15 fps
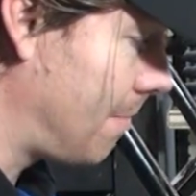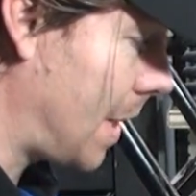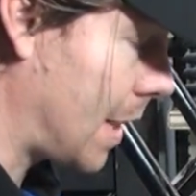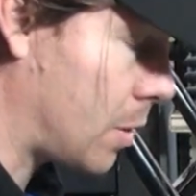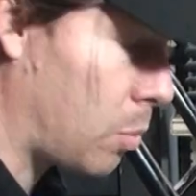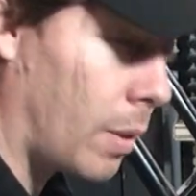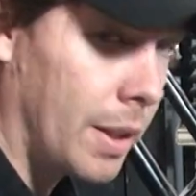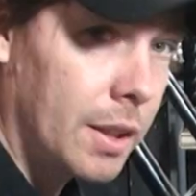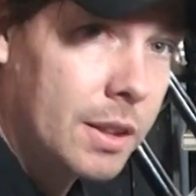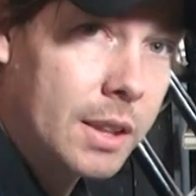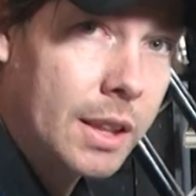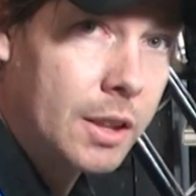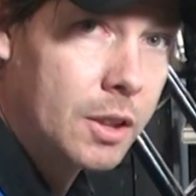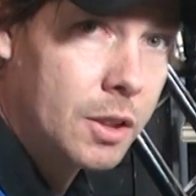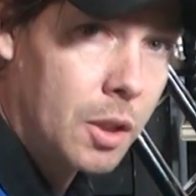That's why you
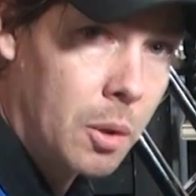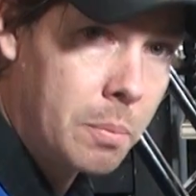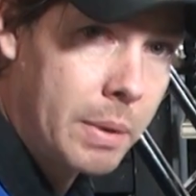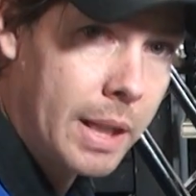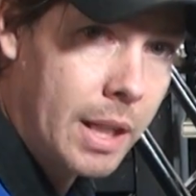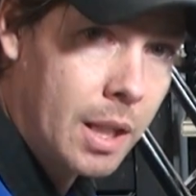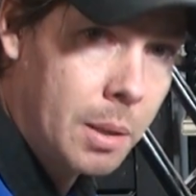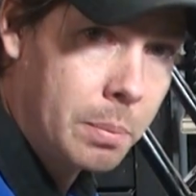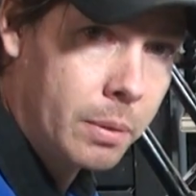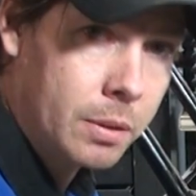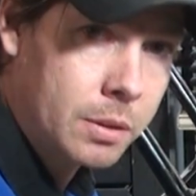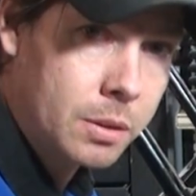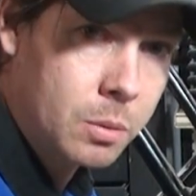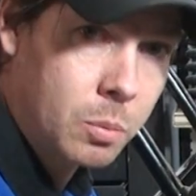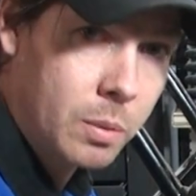see so many uppers